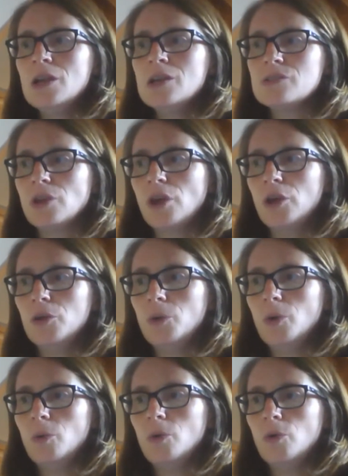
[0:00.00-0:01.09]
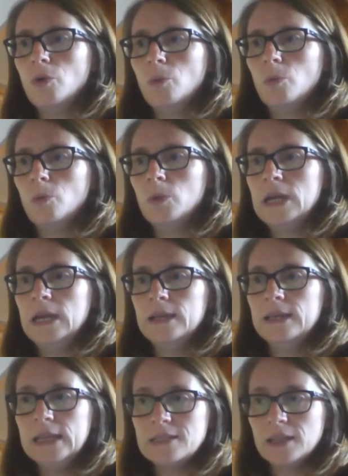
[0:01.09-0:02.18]
So we're
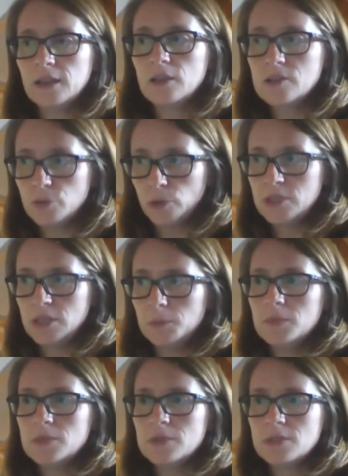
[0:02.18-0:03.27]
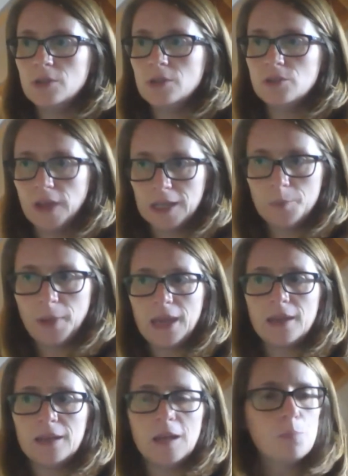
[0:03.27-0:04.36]
leading a consortium to develop
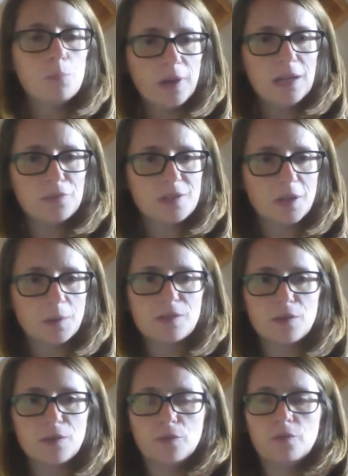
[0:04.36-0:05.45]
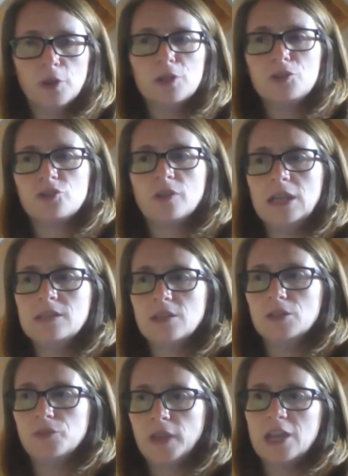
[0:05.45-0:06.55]
and in brief, so it's a voluntary
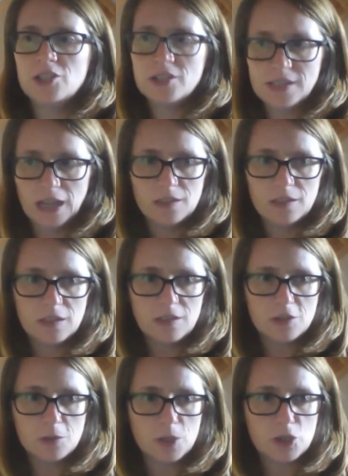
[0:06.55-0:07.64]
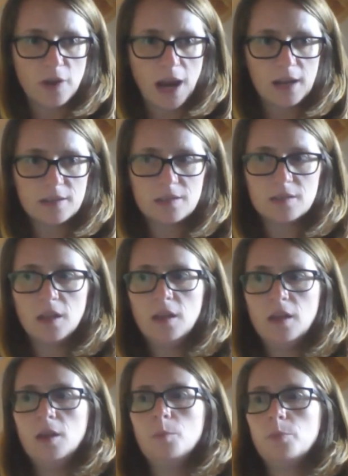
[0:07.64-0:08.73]
certification standard to attract
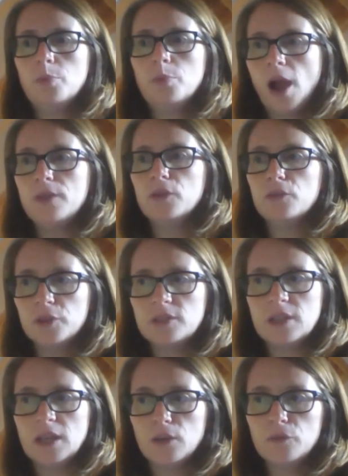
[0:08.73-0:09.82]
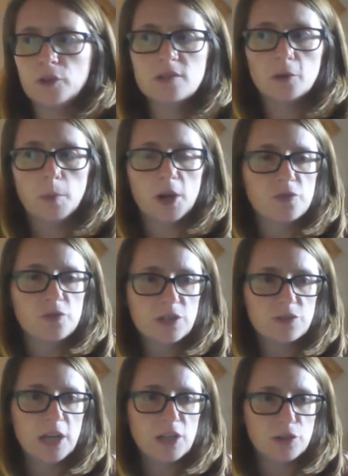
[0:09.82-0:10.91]
private funding for saltmarsh
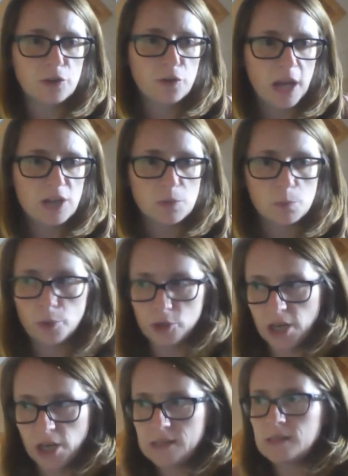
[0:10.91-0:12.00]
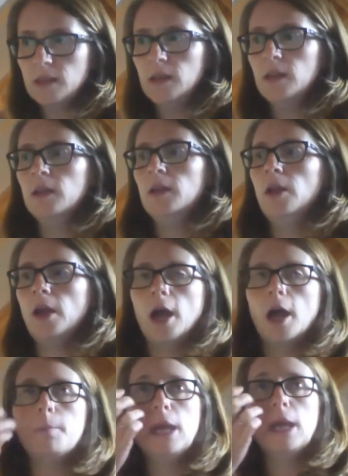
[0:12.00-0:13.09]
restoration and creation projects
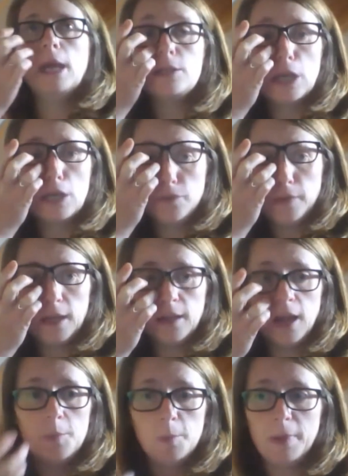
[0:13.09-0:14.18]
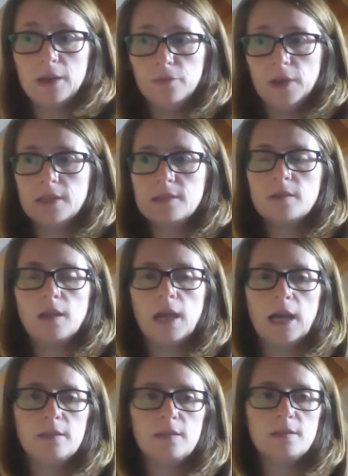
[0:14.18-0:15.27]
in exchange for their climate benefits,
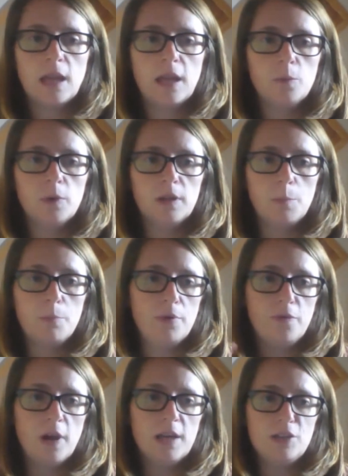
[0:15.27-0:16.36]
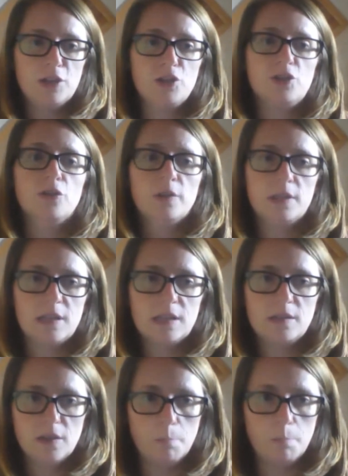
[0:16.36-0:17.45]
and it will provide assurances
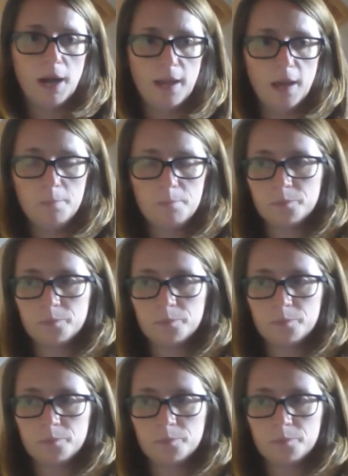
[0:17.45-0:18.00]
to the buyer.